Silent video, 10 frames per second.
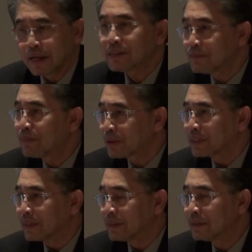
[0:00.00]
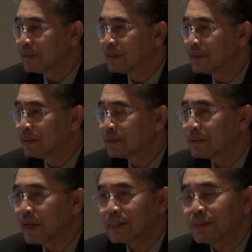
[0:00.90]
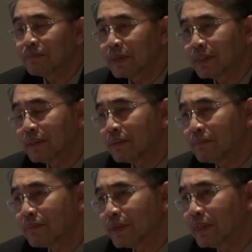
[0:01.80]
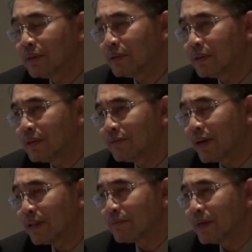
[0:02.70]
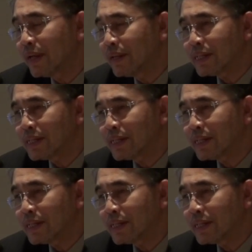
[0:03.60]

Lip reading: That's important. So that's a pretty good development,